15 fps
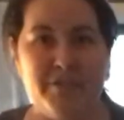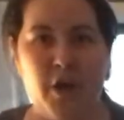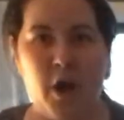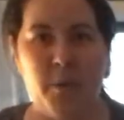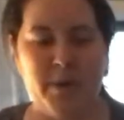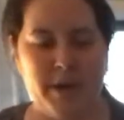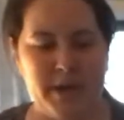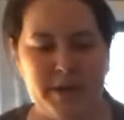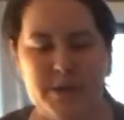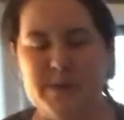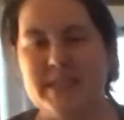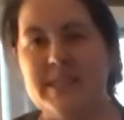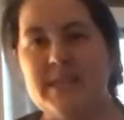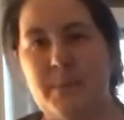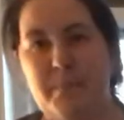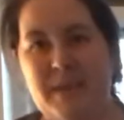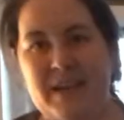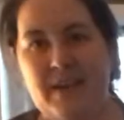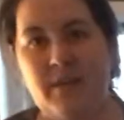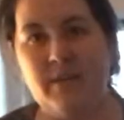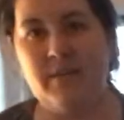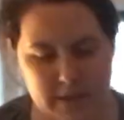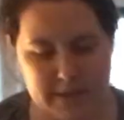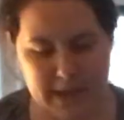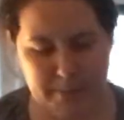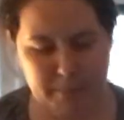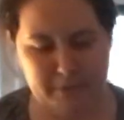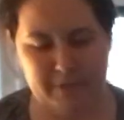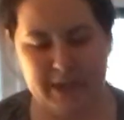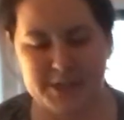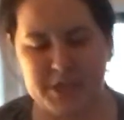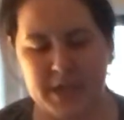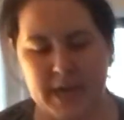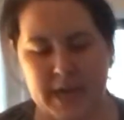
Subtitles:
all we're gonna use is the peel. The apple flesh